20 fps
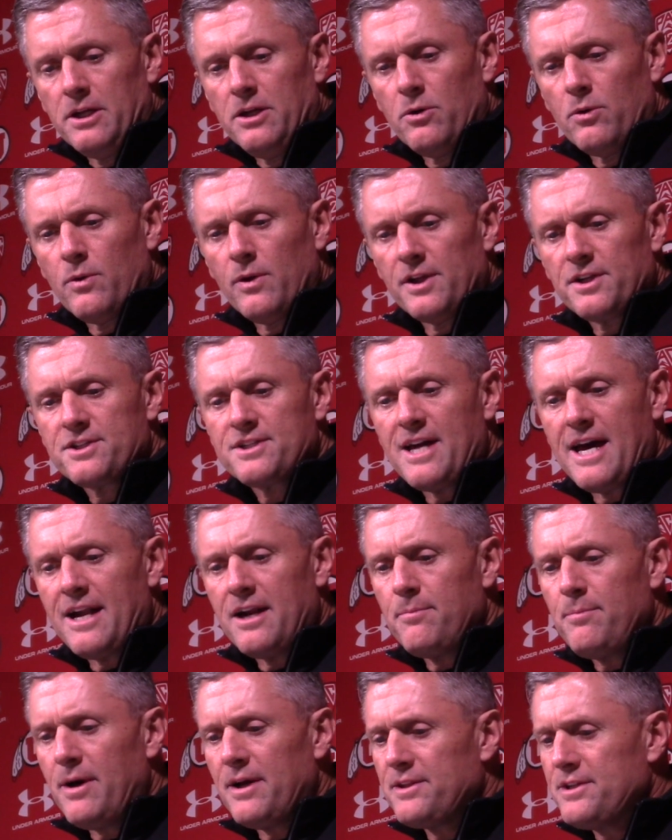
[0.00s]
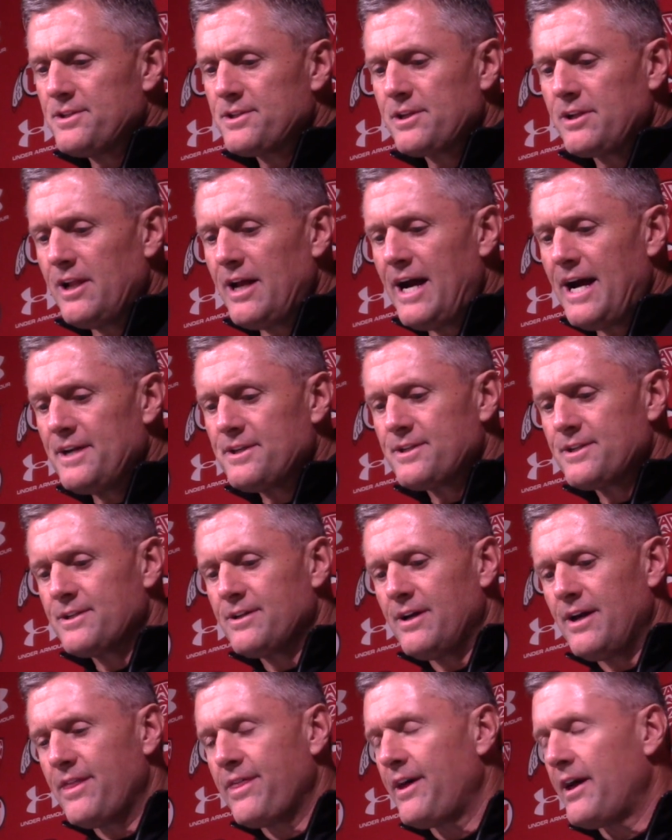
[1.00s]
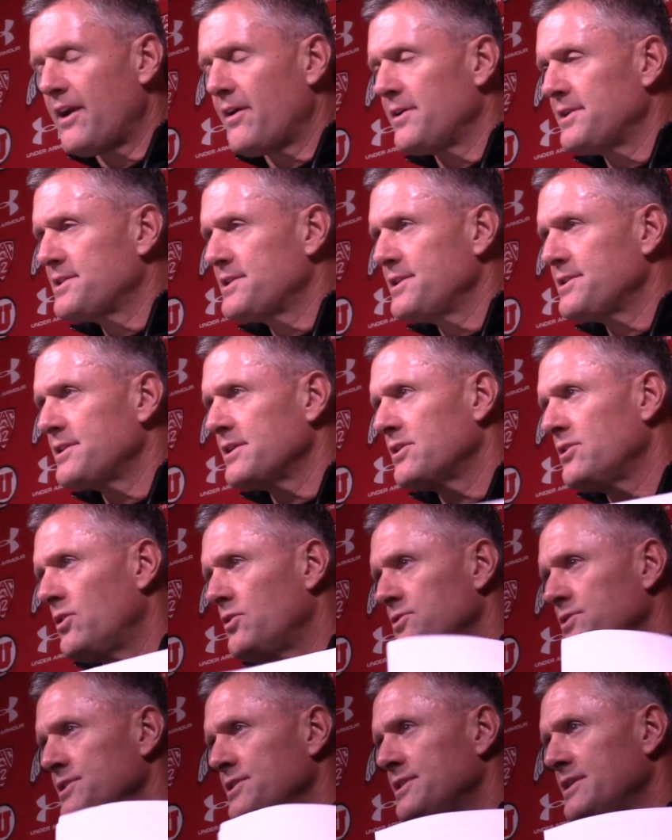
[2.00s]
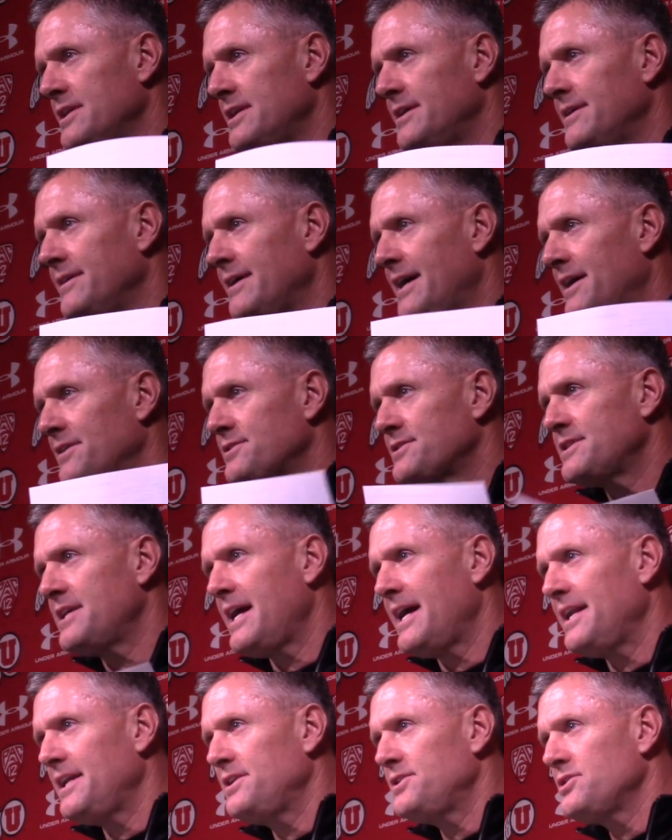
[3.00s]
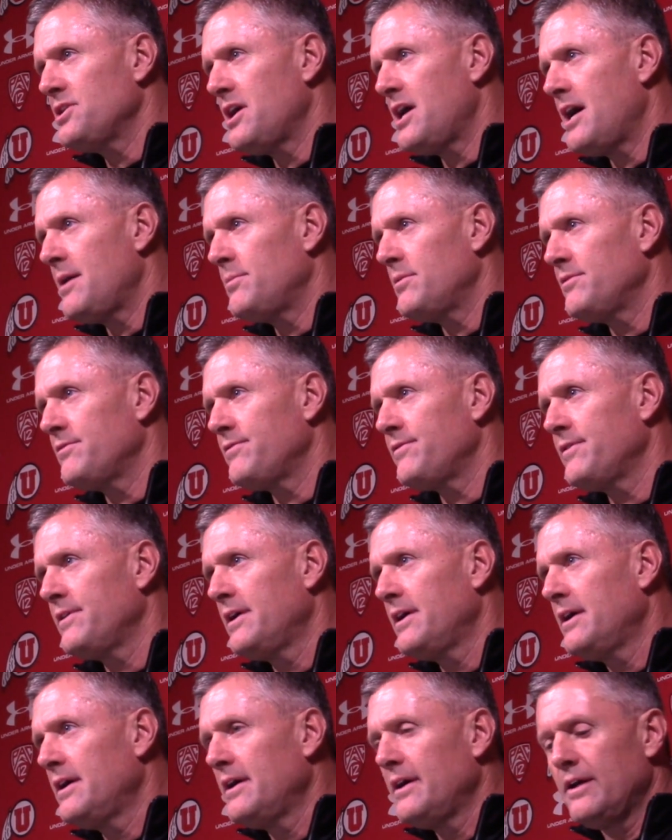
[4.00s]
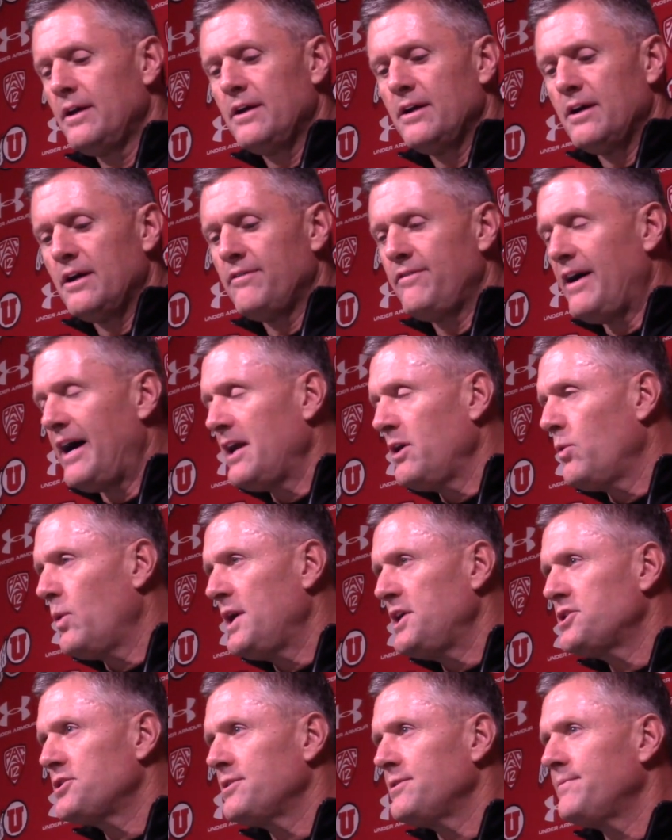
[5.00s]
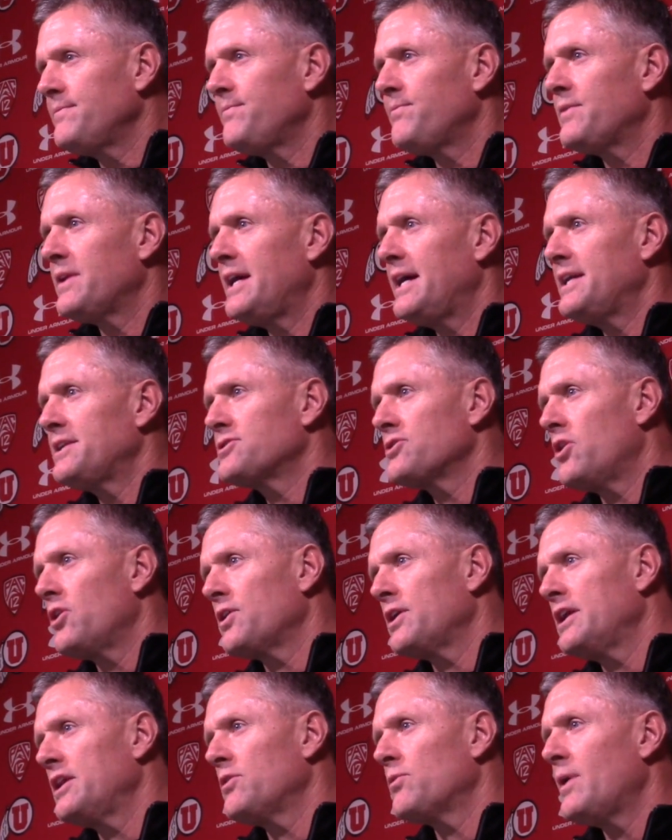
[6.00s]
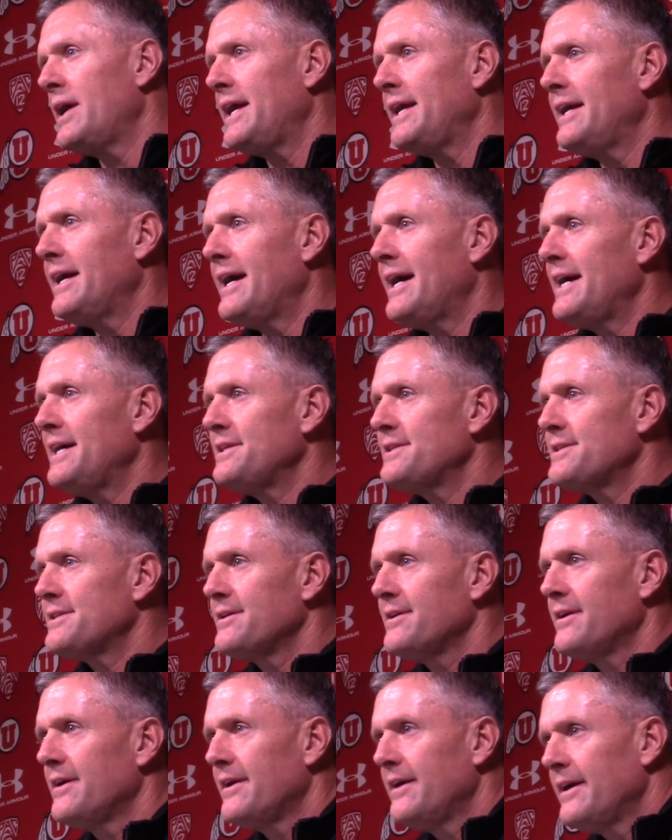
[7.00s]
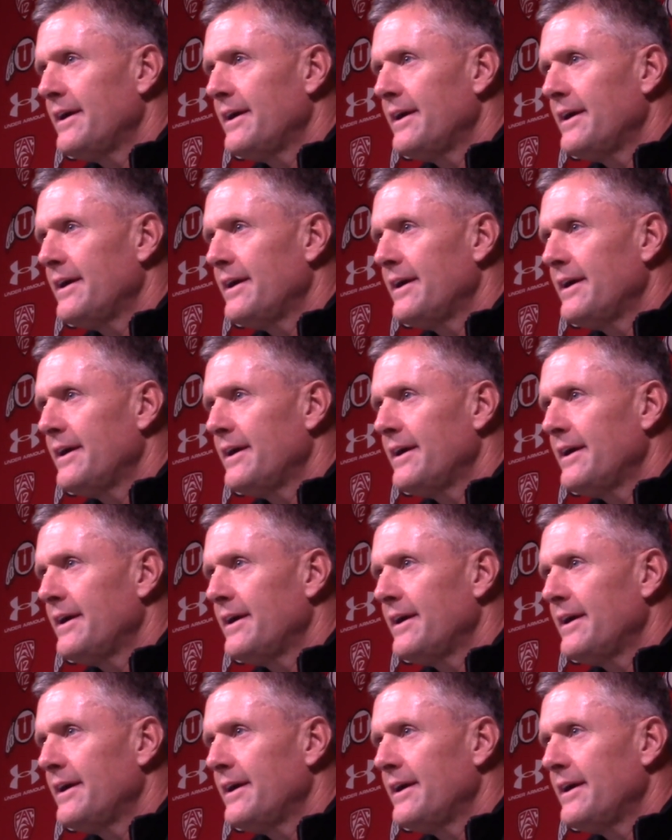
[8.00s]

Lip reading: We're really excited about this class. I thought our assistant coaches did an outstanding job of evaluation and targeting the right guys.